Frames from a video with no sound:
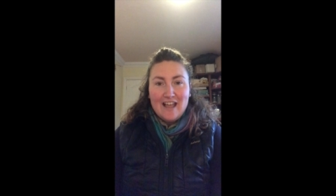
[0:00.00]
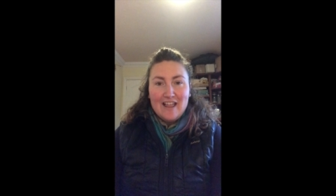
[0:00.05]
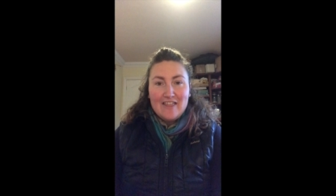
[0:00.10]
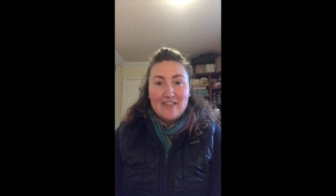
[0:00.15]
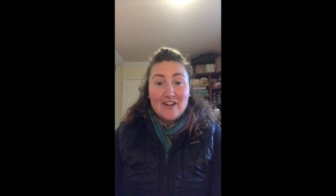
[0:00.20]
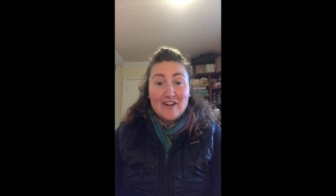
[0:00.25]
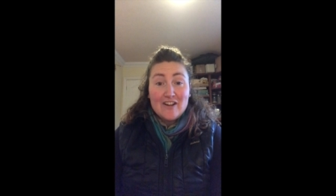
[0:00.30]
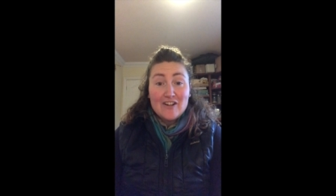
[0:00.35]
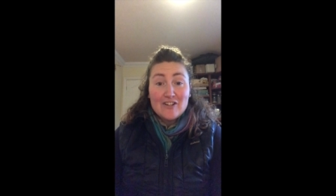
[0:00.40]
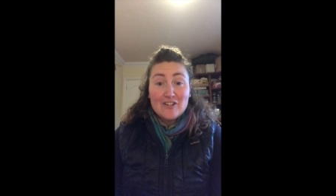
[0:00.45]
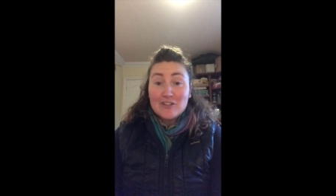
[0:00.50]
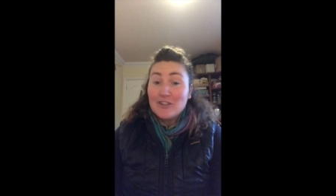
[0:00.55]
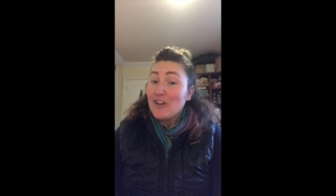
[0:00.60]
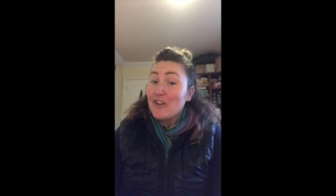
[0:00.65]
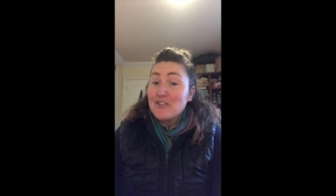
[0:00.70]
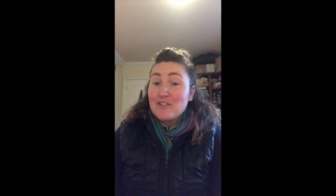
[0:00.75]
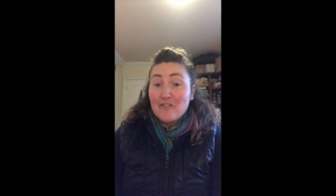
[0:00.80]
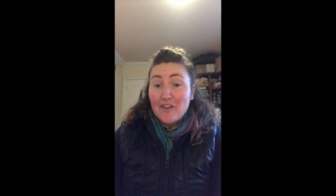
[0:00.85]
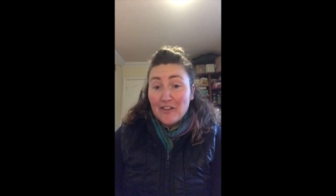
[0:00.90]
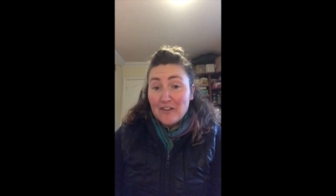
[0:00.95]
There's
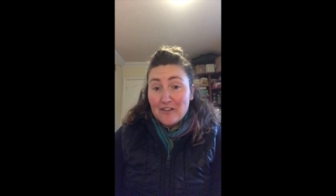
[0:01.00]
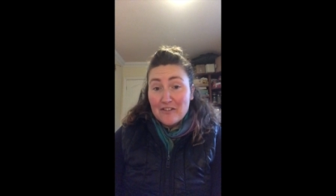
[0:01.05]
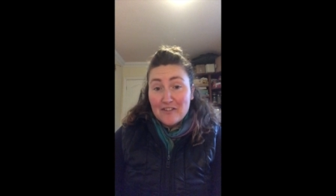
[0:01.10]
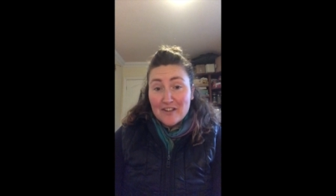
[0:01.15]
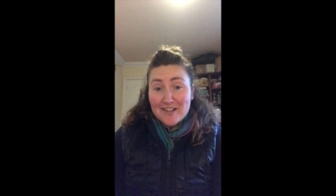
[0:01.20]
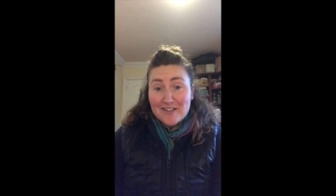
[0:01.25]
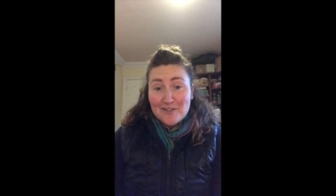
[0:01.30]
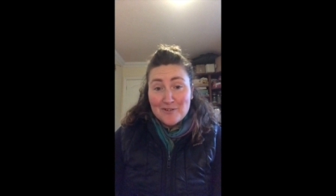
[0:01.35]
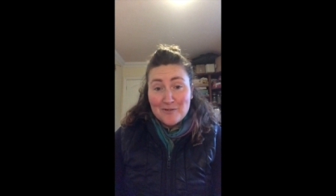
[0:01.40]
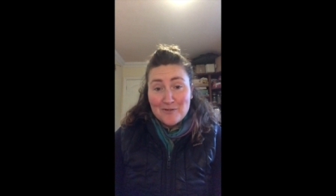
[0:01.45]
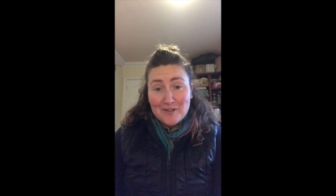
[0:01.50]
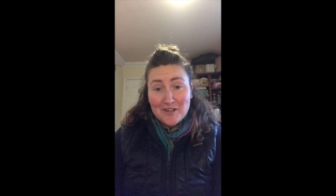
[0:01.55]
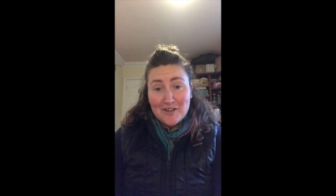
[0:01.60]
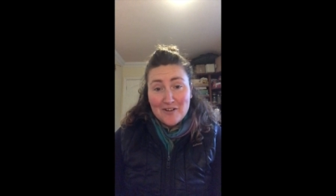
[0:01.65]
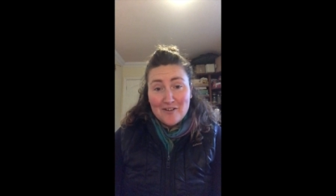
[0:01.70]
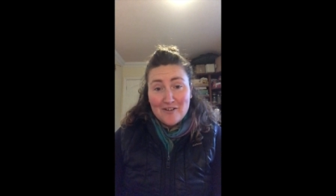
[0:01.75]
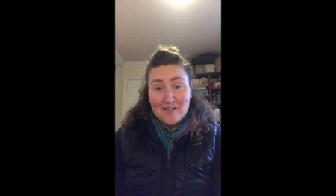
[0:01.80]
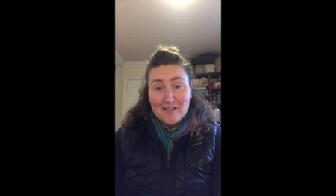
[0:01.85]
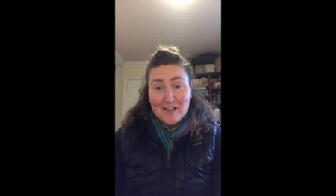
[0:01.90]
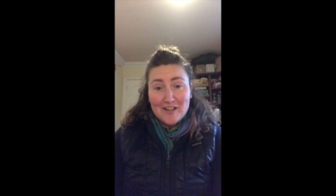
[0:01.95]
lots of other things going
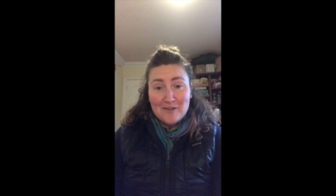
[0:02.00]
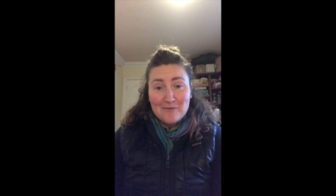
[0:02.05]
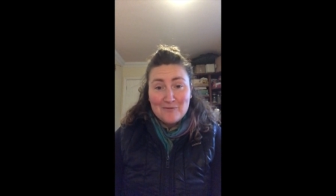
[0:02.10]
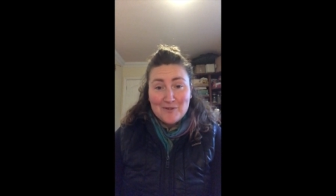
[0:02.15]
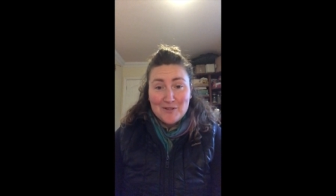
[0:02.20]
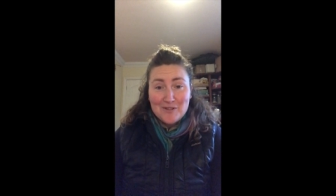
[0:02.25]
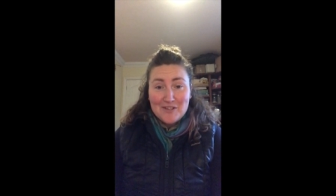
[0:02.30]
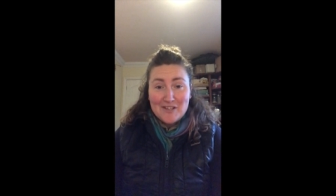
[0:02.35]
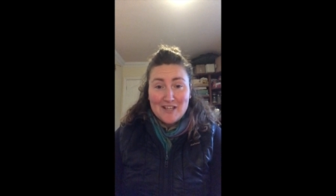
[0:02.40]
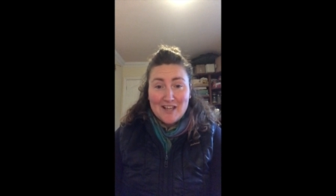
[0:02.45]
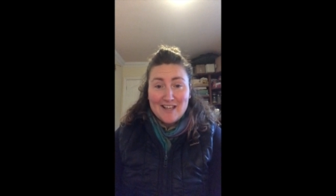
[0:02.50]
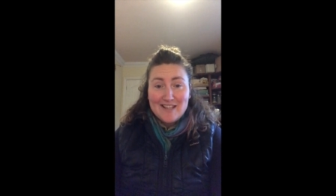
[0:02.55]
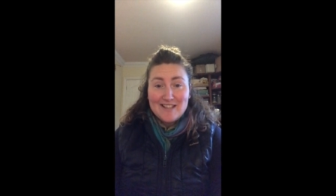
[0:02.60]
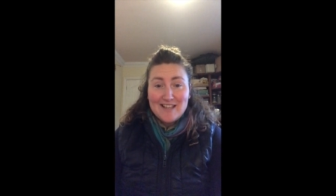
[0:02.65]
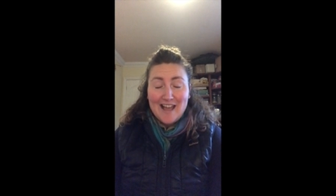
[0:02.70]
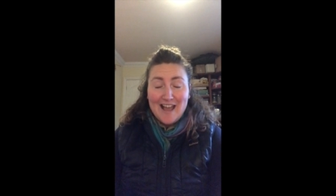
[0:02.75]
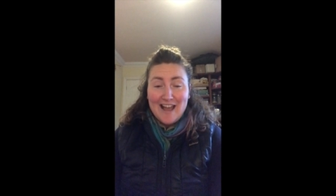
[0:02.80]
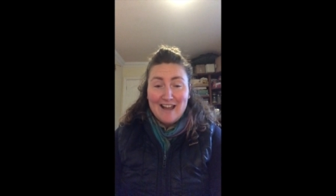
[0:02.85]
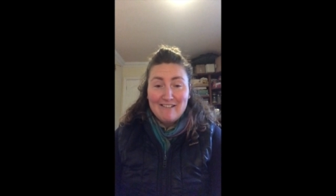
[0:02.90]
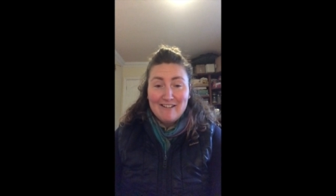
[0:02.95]
on at Woodside
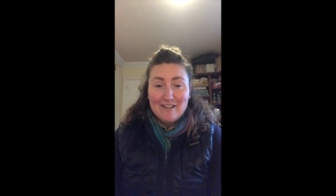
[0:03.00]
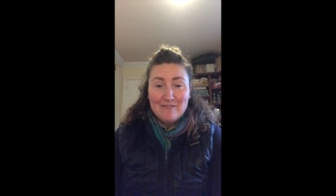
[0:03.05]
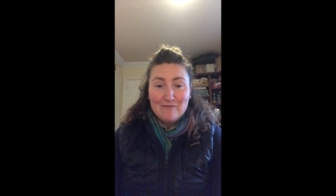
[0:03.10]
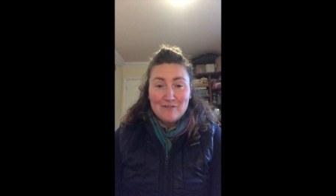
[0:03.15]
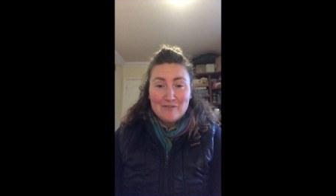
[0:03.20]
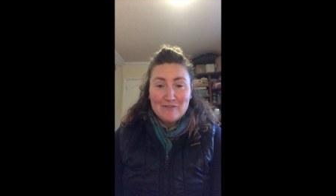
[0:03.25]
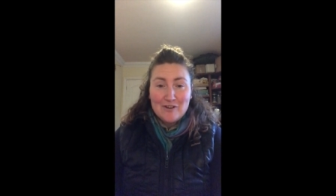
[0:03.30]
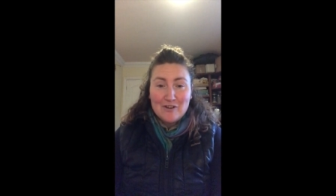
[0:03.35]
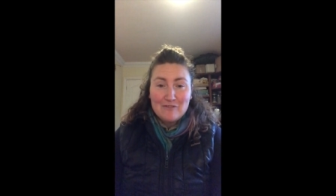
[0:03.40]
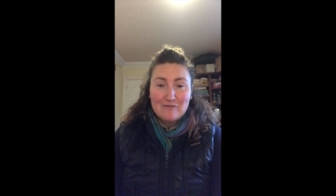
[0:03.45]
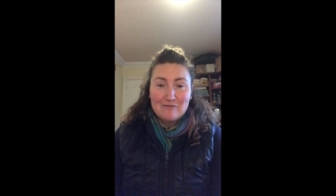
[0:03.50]
Arran. We've got a